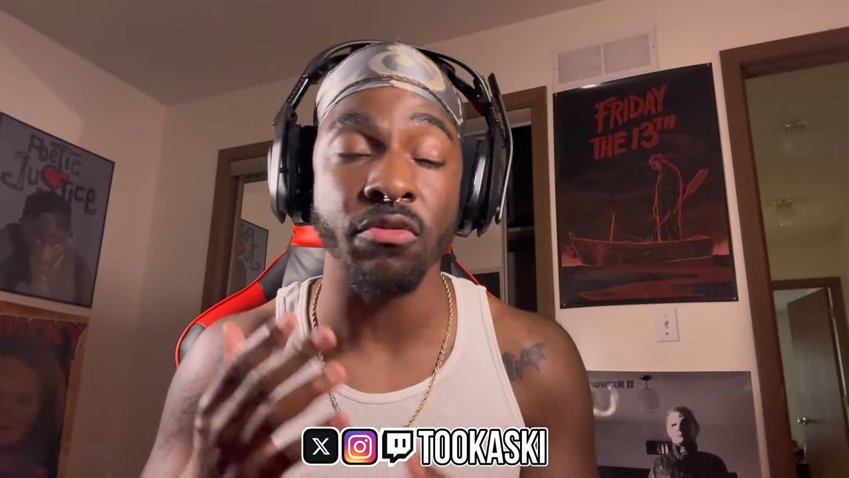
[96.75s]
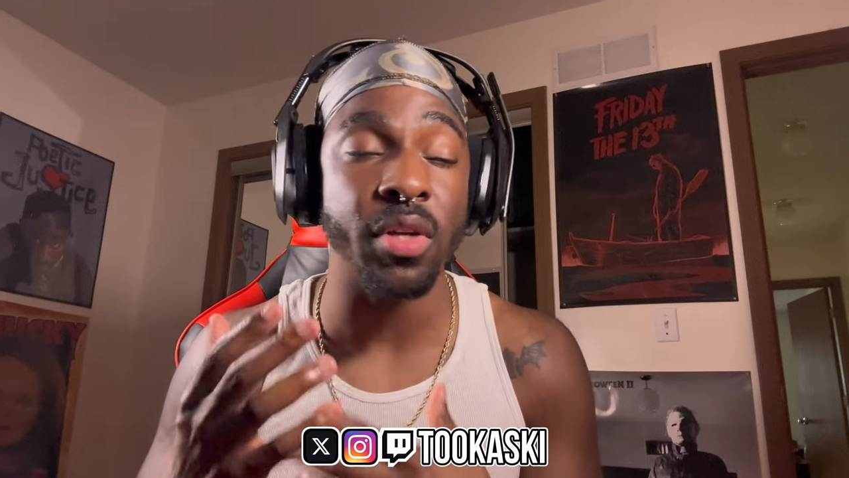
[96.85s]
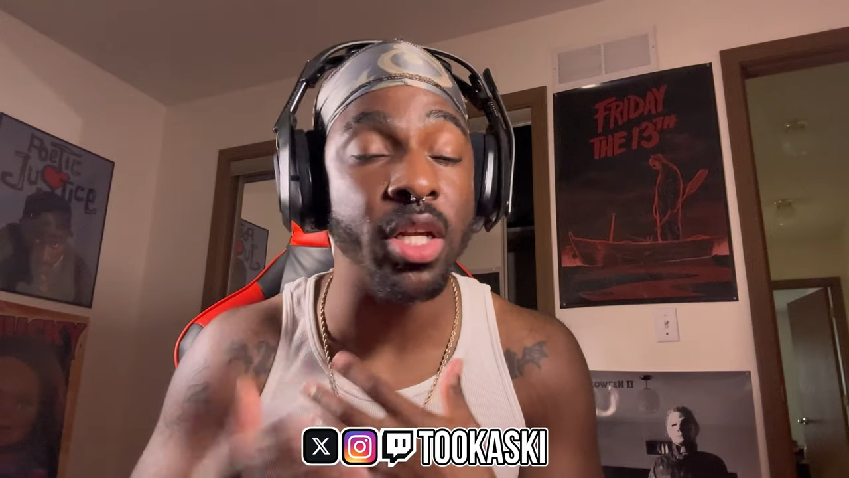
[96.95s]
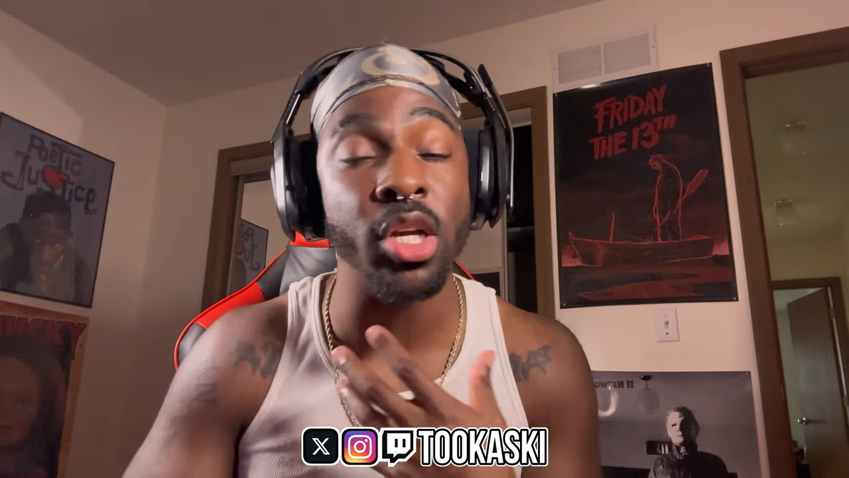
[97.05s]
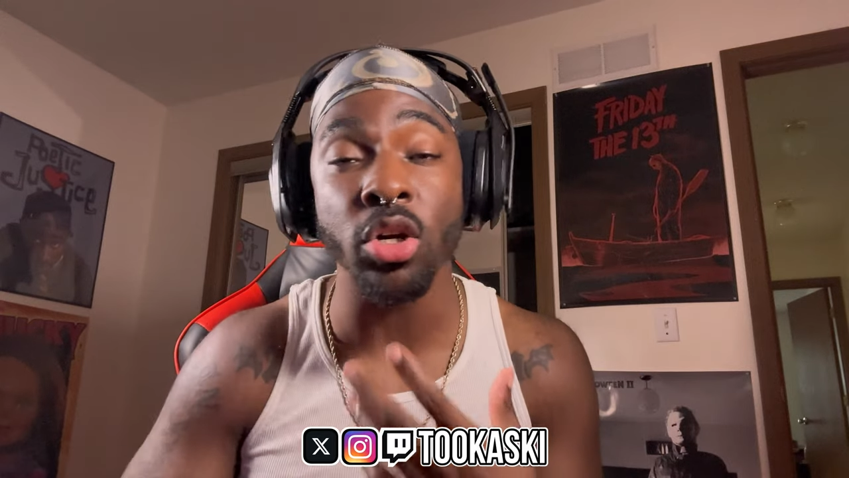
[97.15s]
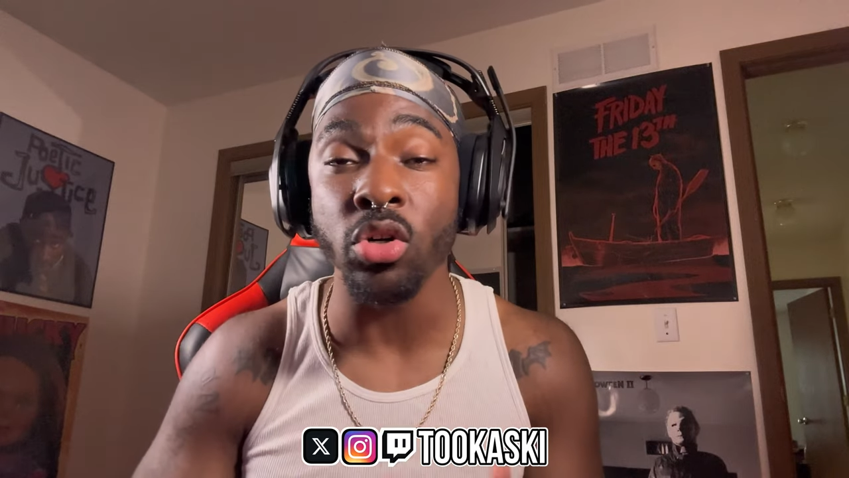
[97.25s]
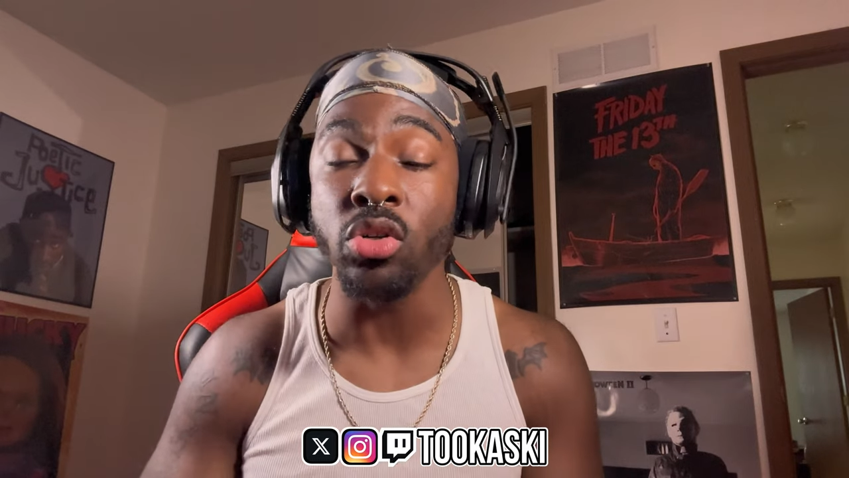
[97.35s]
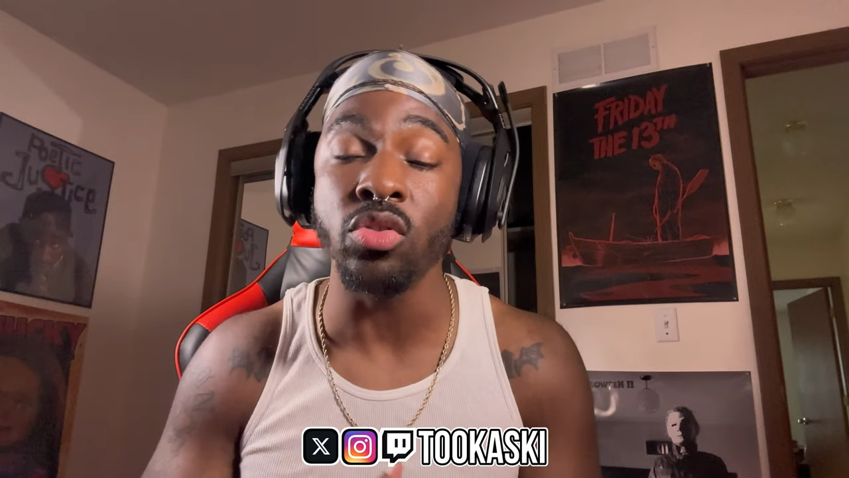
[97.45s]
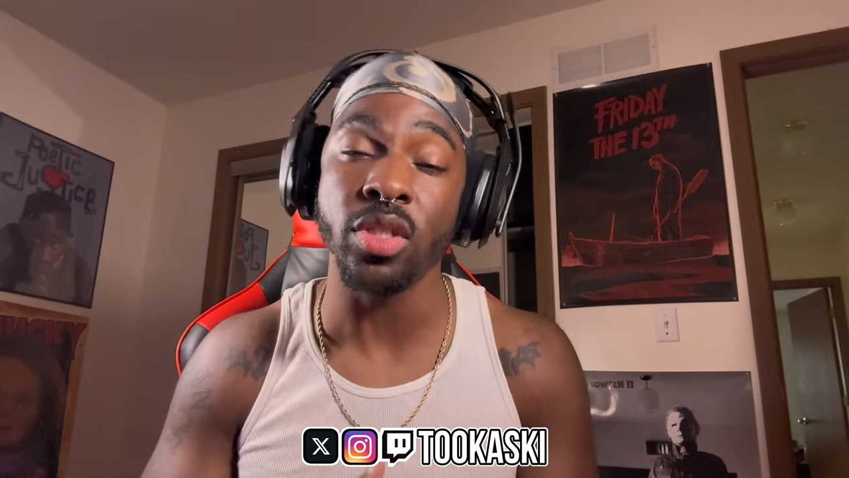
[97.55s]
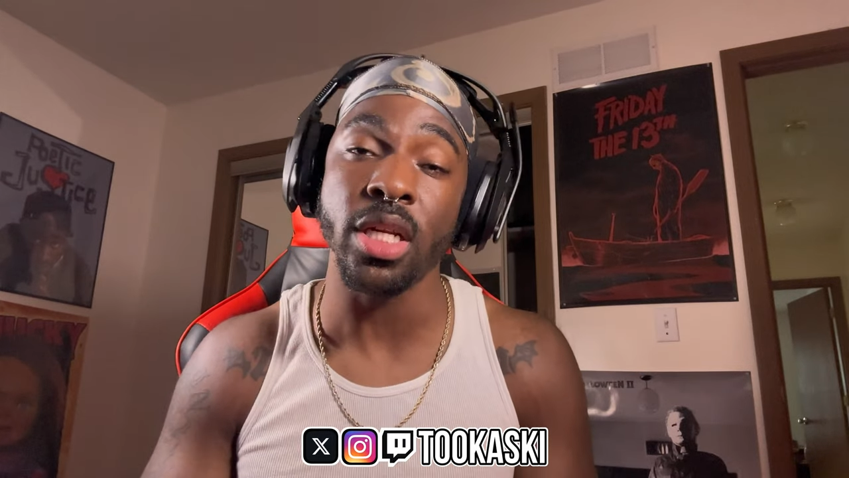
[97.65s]

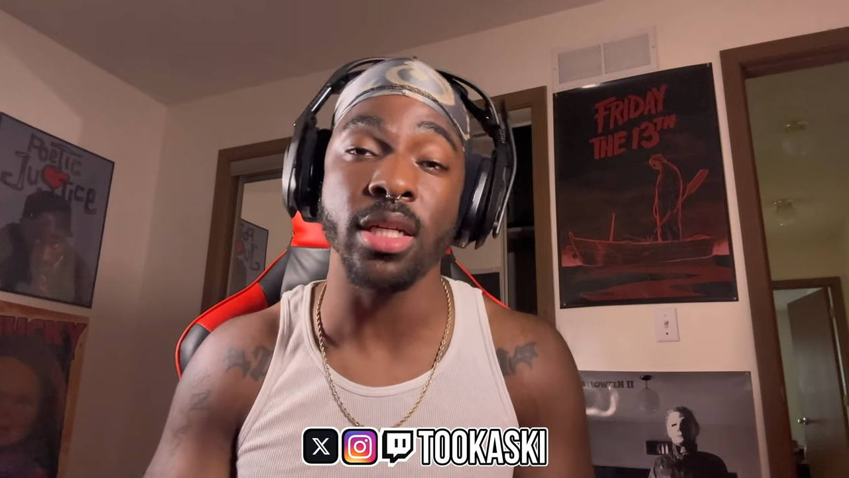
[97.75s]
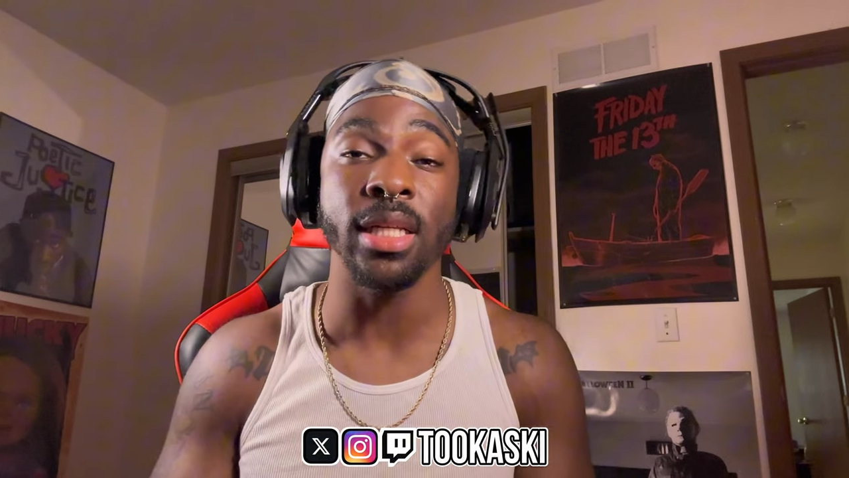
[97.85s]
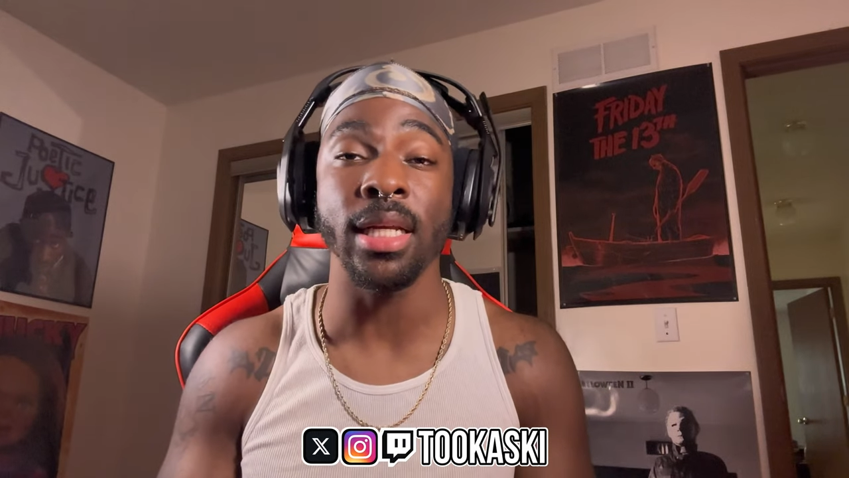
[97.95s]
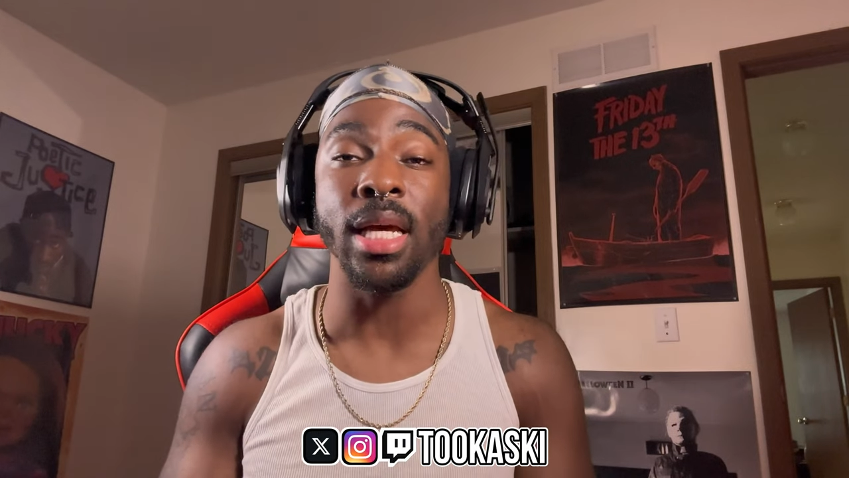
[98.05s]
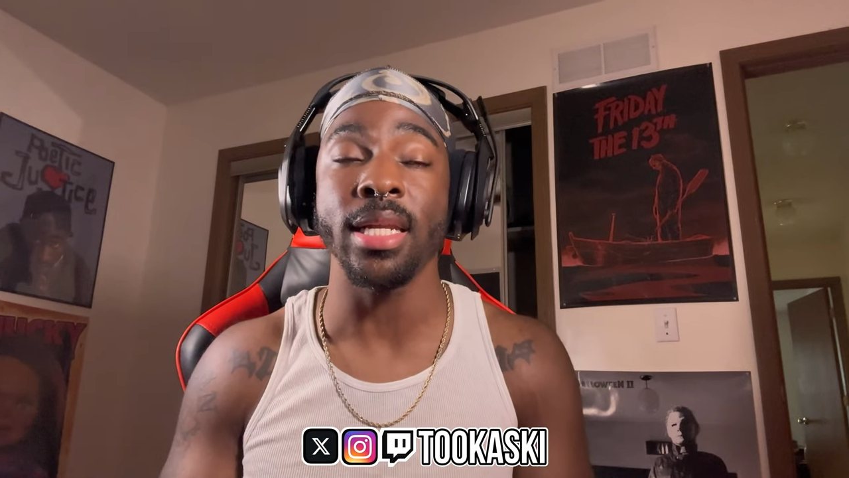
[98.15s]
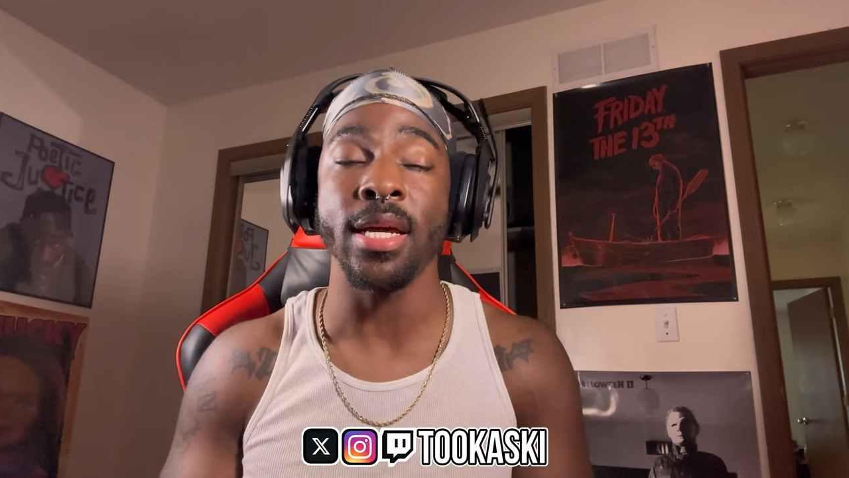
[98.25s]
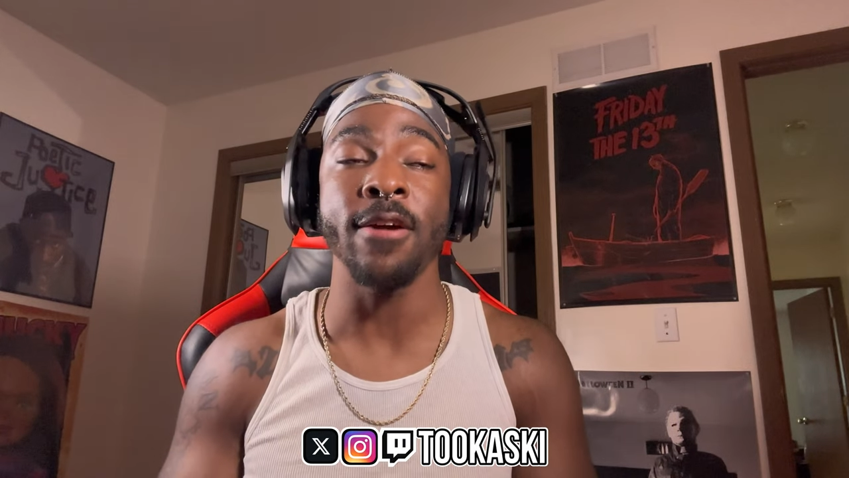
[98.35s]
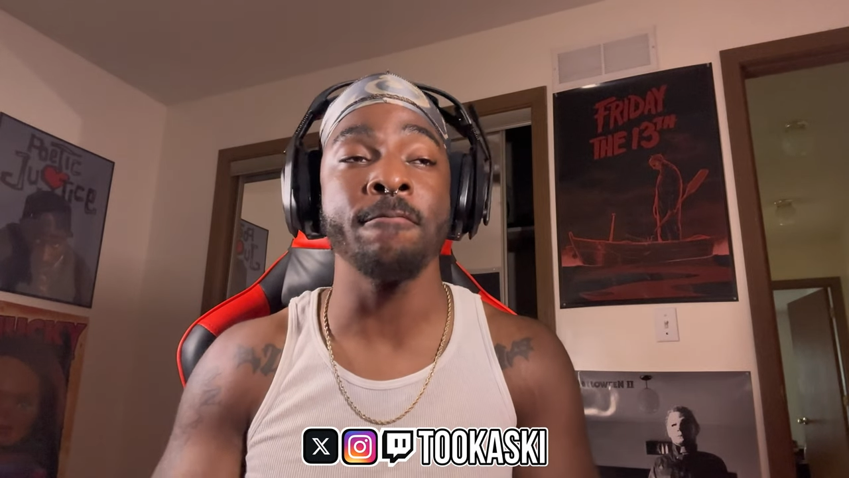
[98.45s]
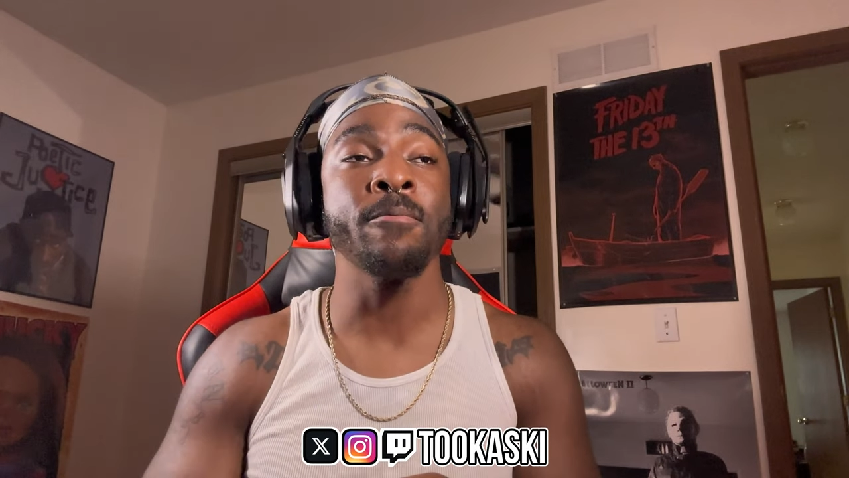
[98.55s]
videos and everything like that.